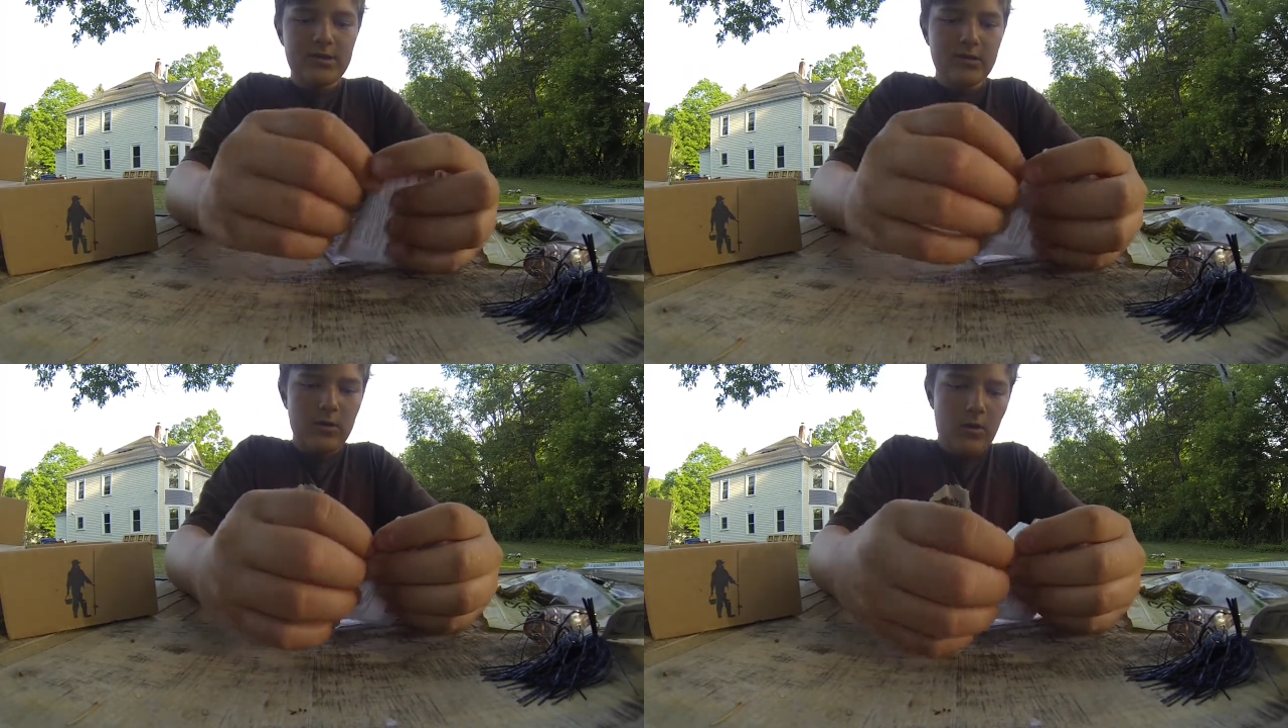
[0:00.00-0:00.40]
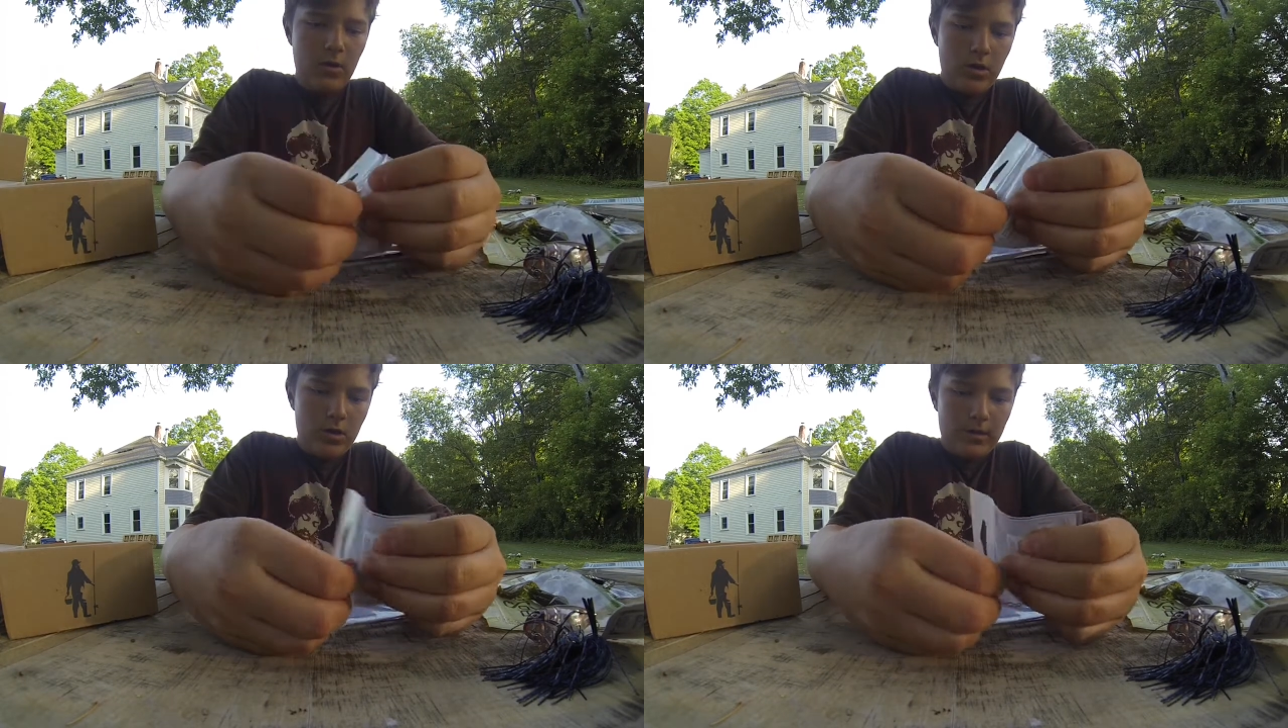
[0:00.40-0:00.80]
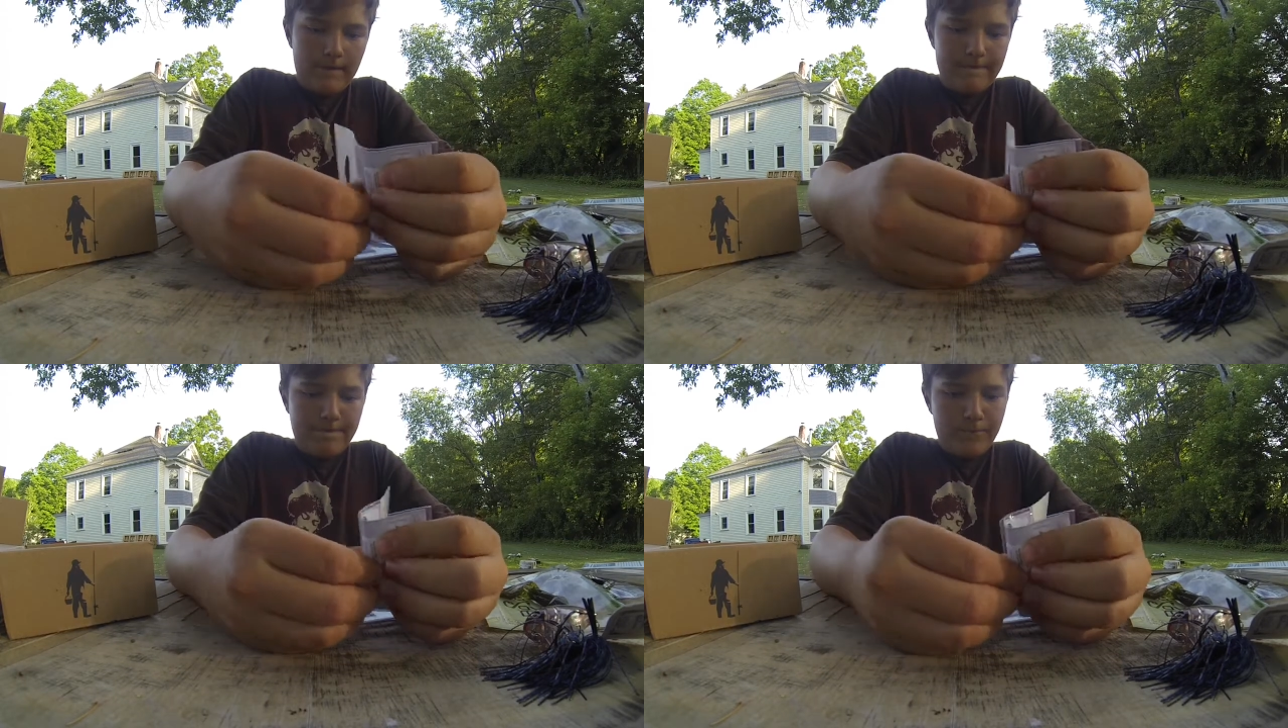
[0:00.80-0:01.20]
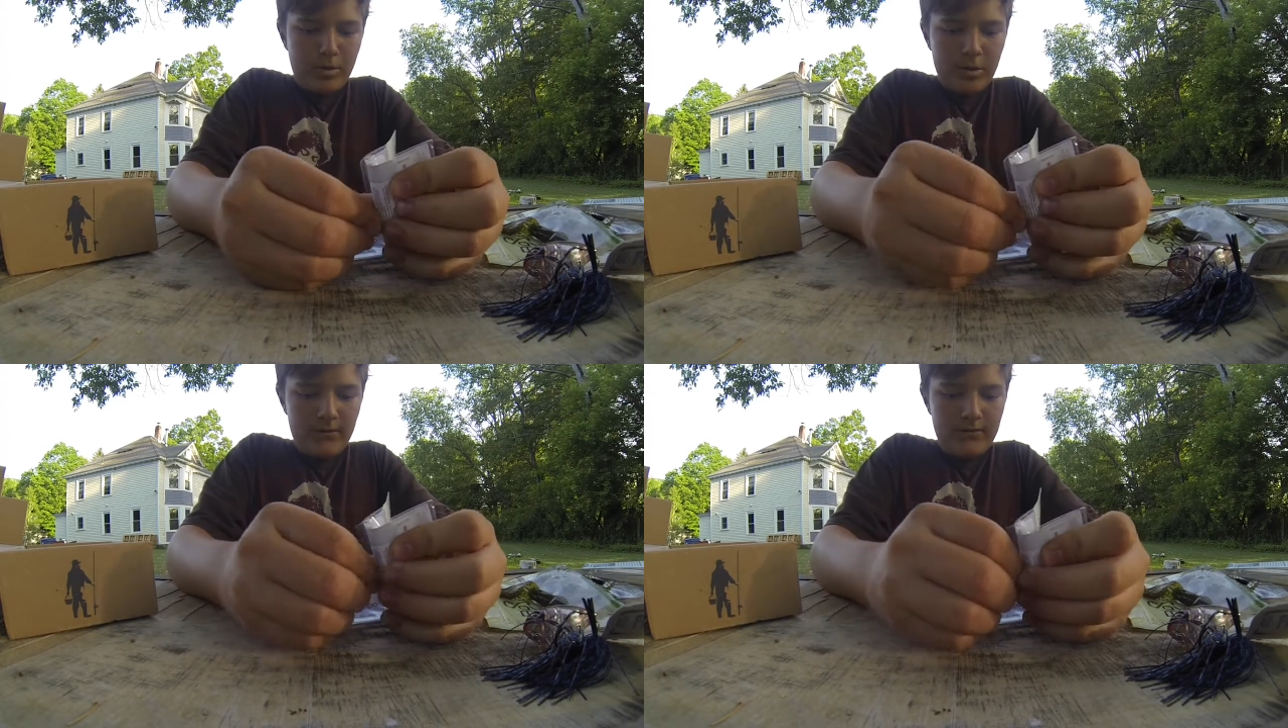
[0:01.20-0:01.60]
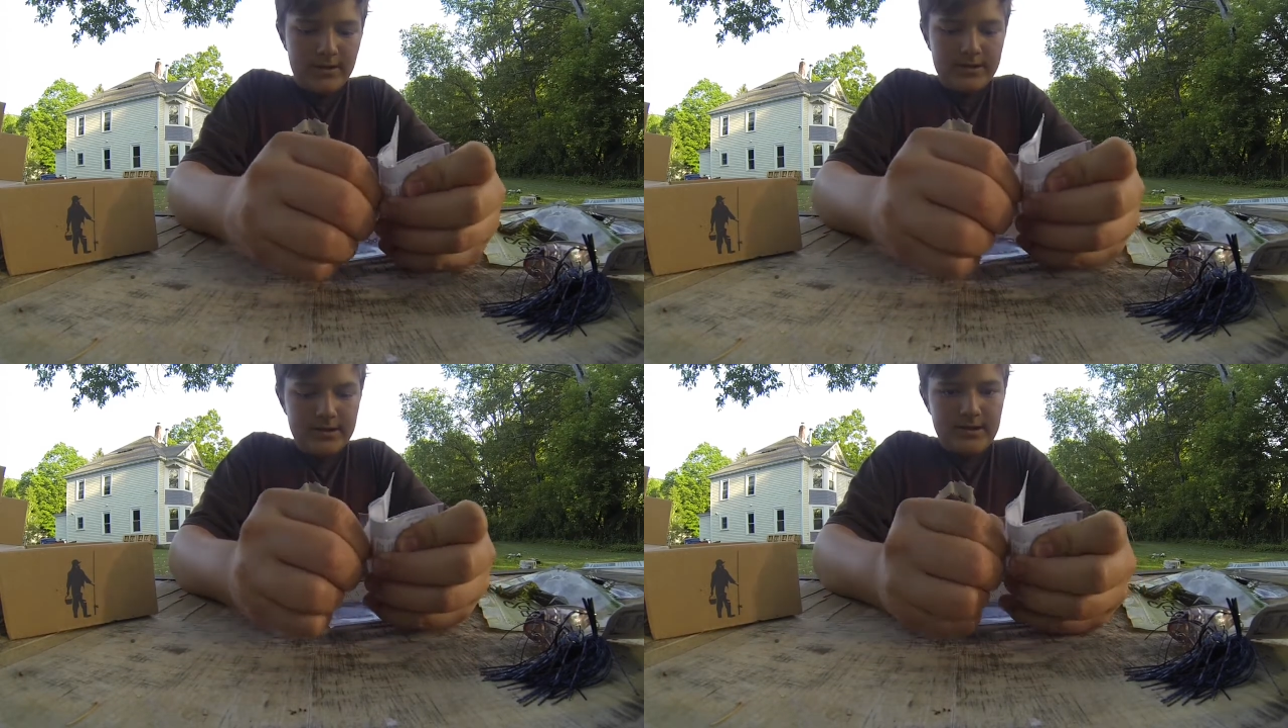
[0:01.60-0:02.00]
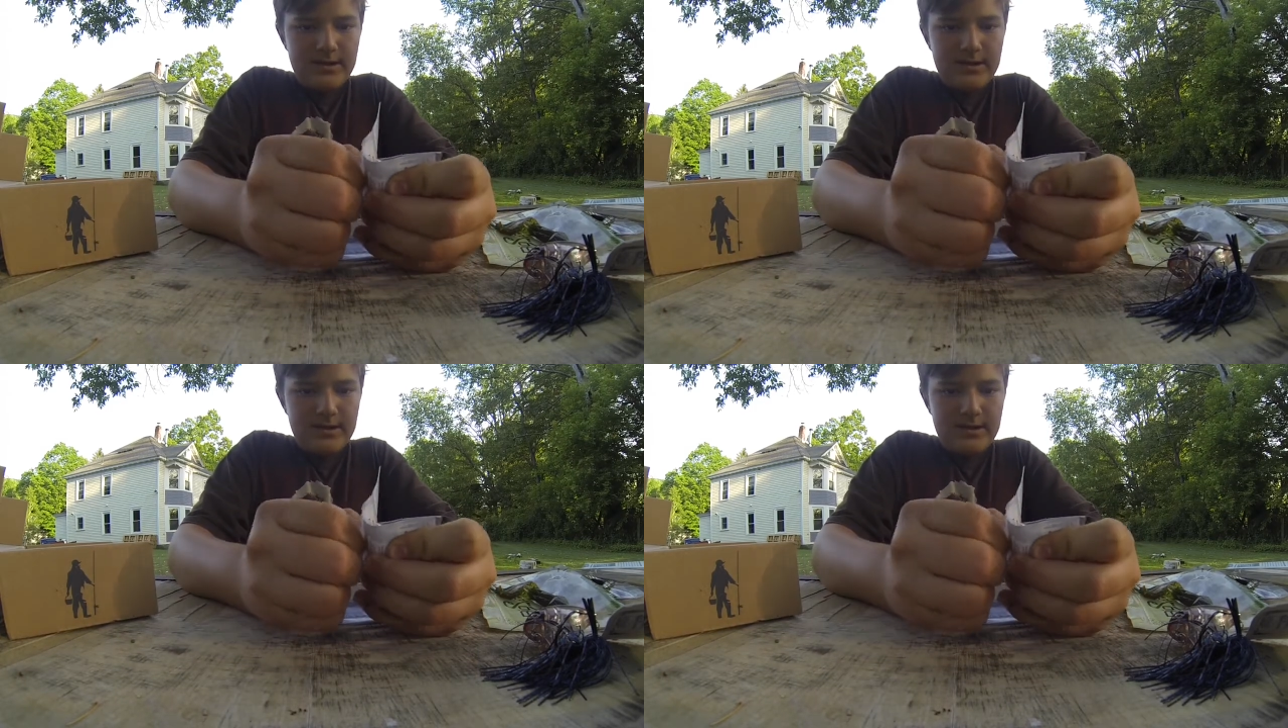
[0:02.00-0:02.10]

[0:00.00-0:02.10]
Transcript: So perfect,